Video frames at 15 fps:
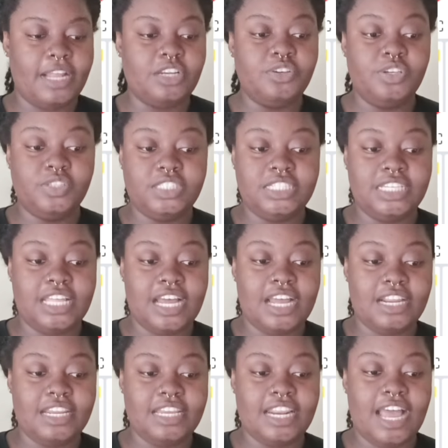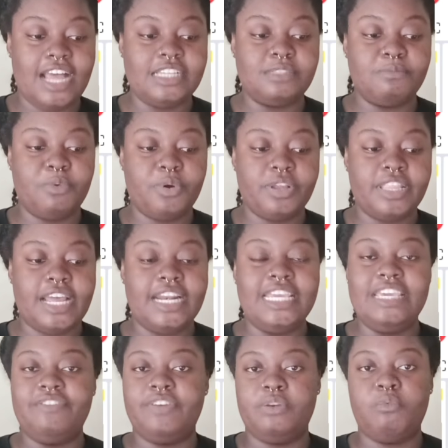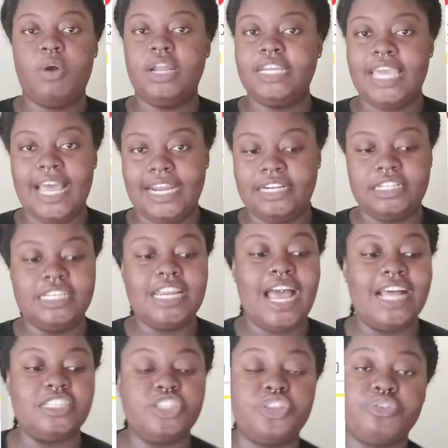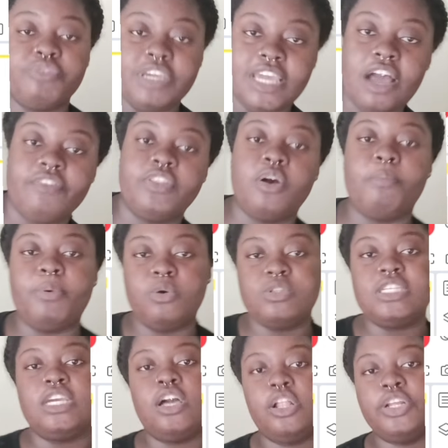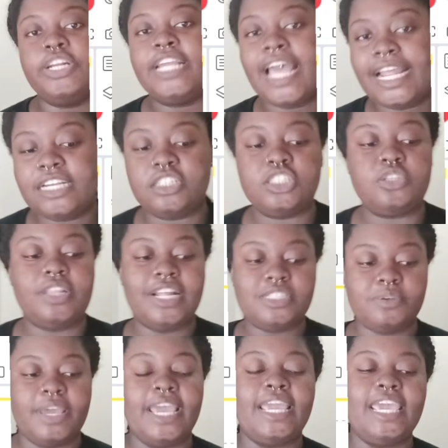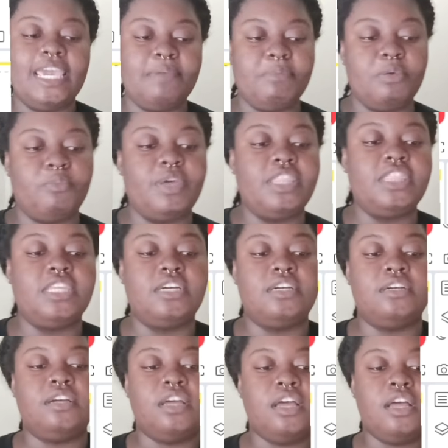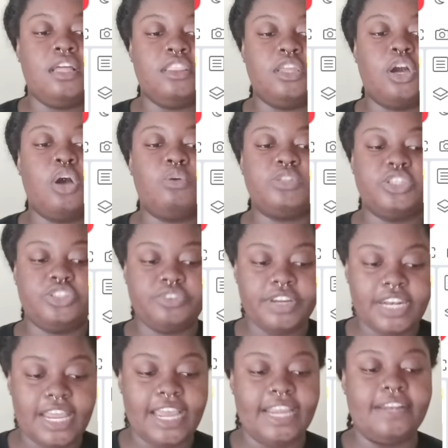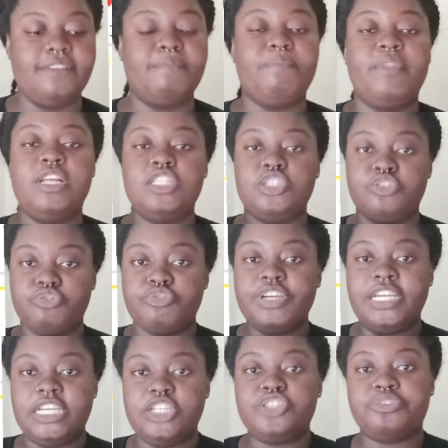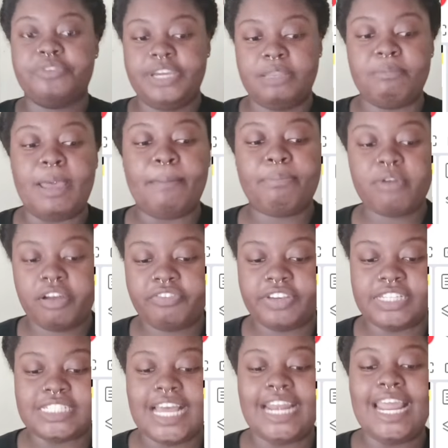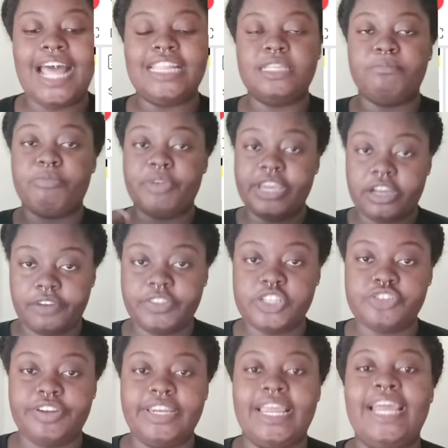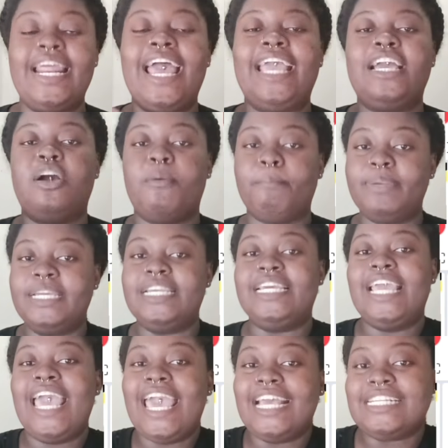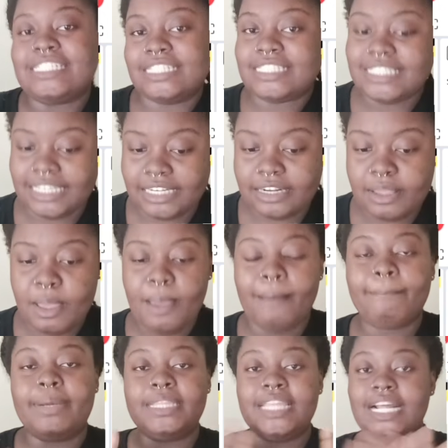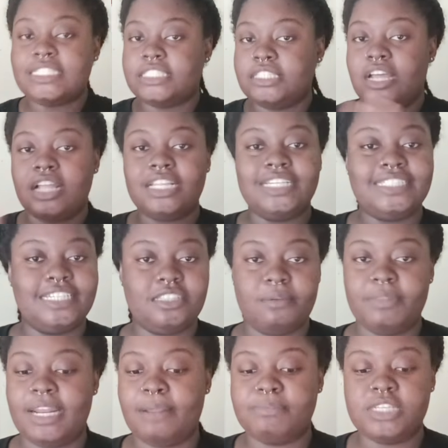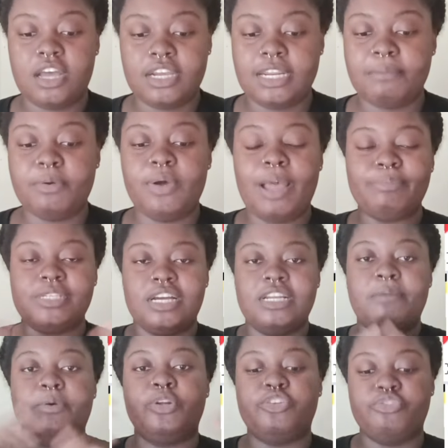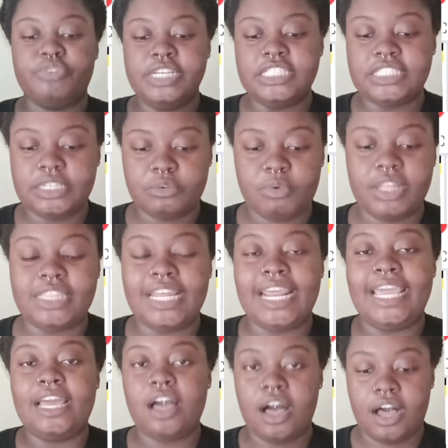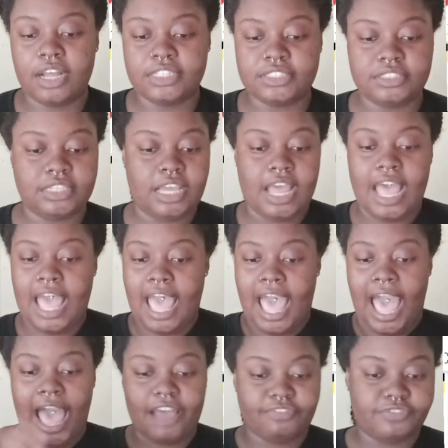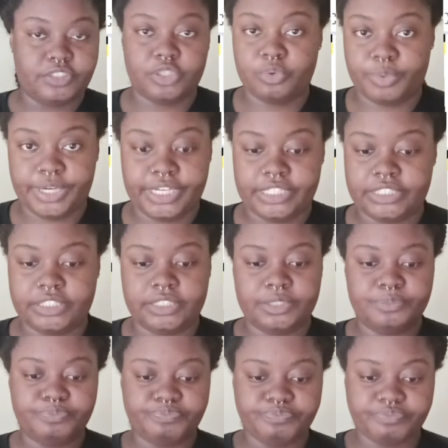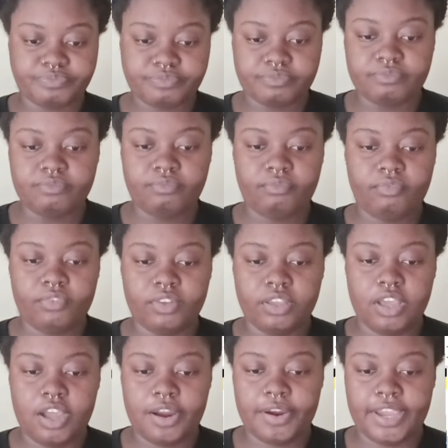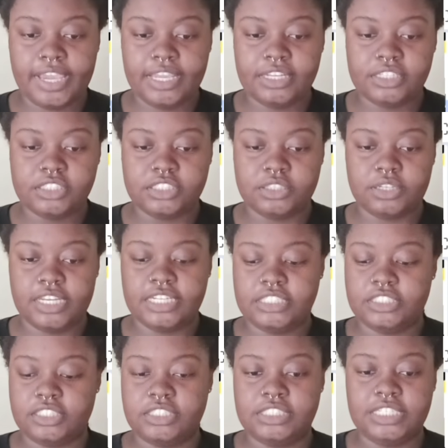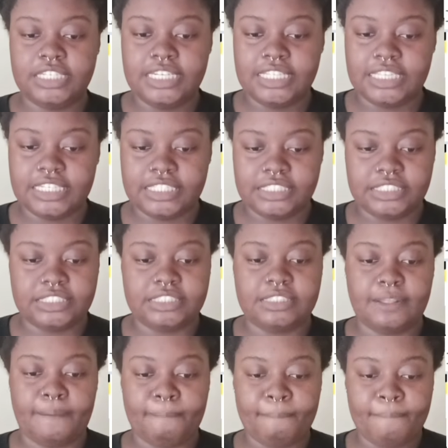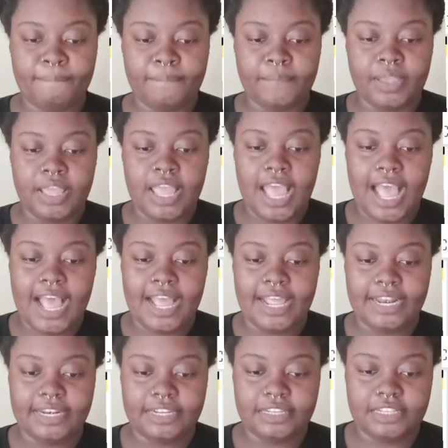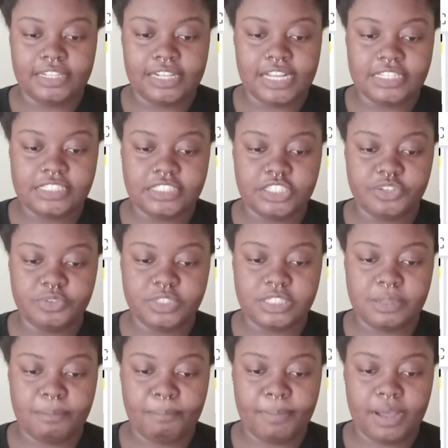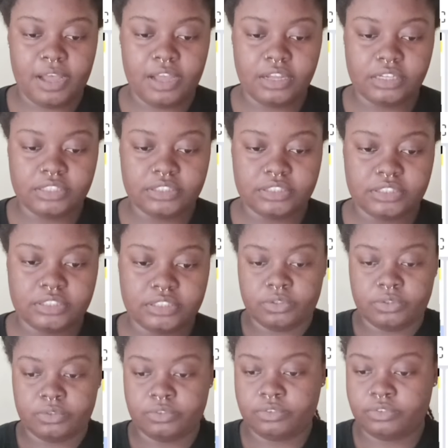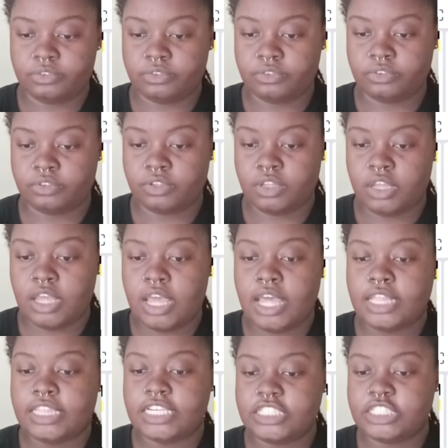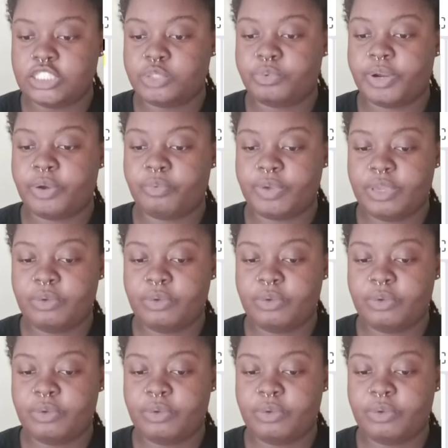Do you see that? It has more than even one candle. It has 3 of the opposing colored candles. So that's why I came in with the counter trend line to really trail my profits, and at the break of the trend line I completely exited. But that's not the setup that I'm talking about. I'm talking about the recent one that I caught afterwards. All right, so let's just delete this and let's use the box. This is where we